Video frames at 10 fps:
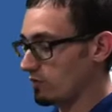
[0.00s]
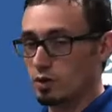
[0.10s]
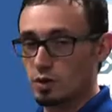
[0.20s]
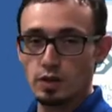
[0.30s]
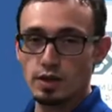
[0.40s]

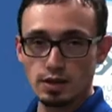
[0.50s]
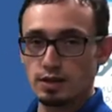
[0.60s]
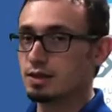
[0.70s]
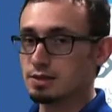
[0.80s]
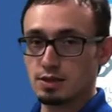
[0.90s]
through, hit a
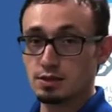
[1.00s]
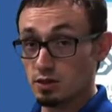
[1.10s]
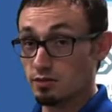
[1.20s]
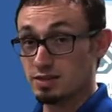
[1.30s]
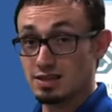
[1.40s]
condensing
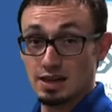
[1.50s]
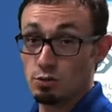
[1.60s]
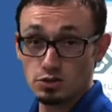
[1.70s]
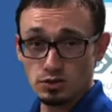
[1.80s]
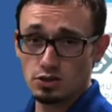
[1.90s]
surface, and now we're
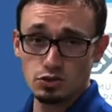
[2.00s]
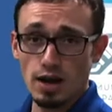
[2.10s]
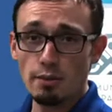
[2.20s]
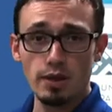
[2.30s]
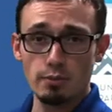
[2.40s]
just going to
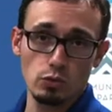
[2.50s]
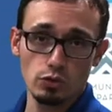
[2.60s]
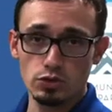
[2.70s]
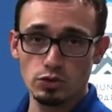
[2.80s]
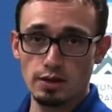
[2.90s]
trap that
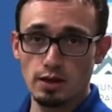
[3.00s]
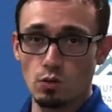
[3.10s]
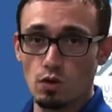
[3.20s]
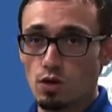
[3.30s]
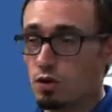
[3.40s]
moisture in that wall.